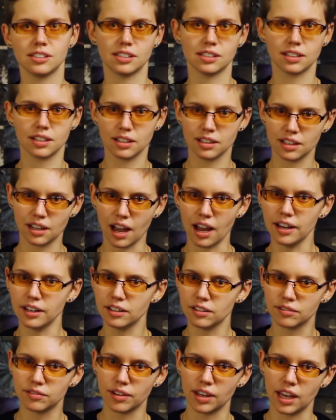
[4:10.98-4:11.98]
is a
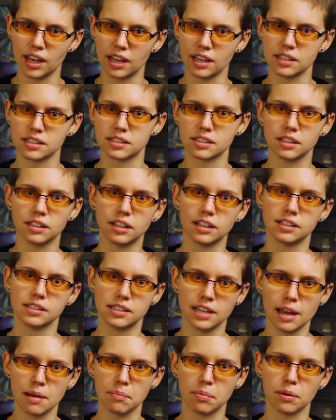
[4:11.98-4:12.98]
kind of a silly
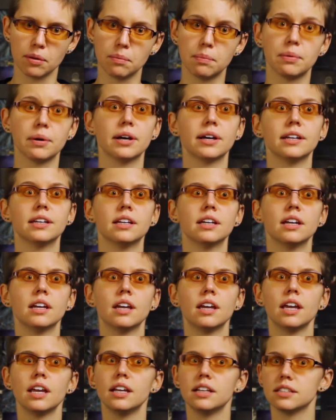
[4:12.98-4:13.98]
example, but
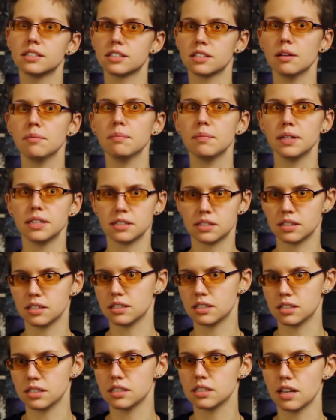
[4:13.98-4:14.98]
in some
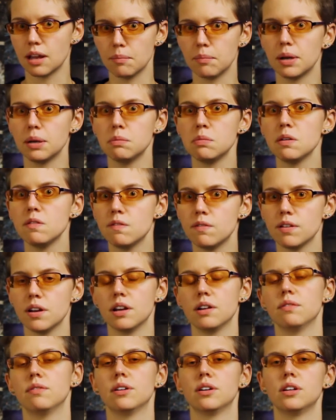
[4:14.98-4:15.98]
instances that might be
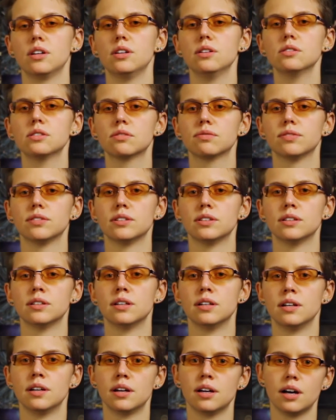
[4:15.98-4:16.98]
very, very
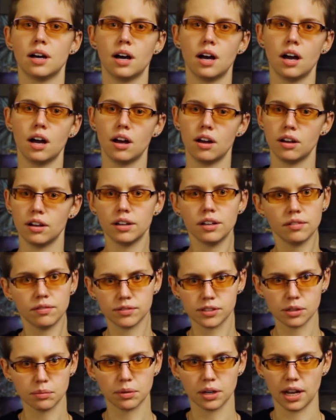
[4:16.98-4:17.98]
useful uh, if
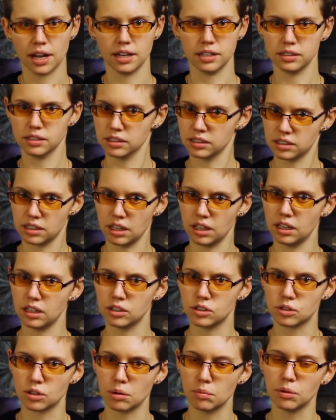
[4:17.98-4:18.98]
someone has, let's
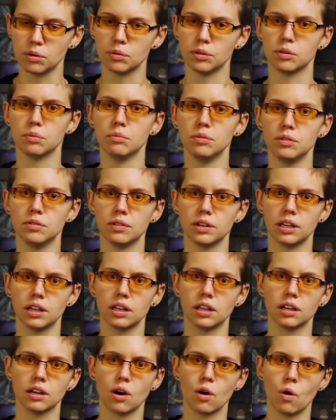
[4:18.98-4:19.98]
say, trouble with
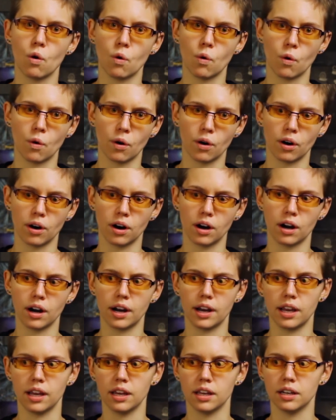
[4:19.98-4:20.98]
moving,
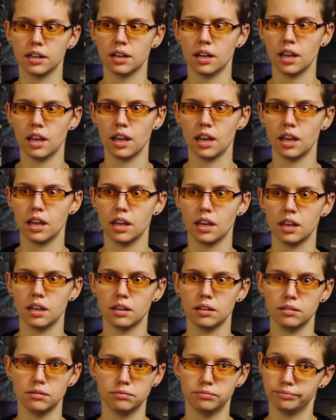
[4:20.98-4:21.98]
or in
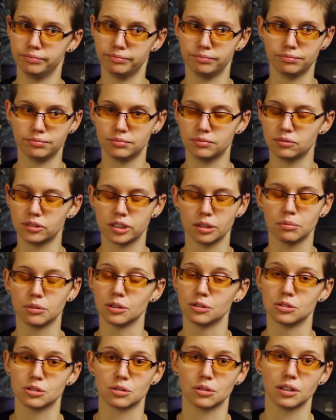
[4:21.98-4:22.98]
a
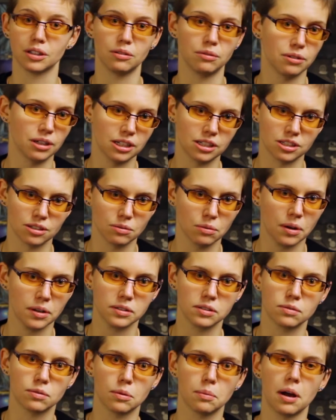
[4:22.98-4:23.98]
someone who's really rich and
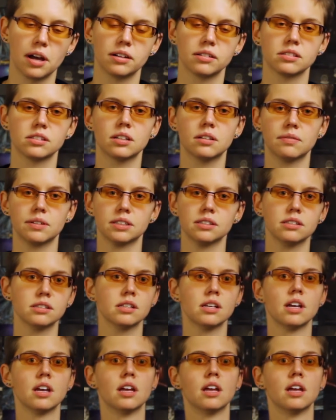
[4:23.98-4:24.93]
wants robotic servants.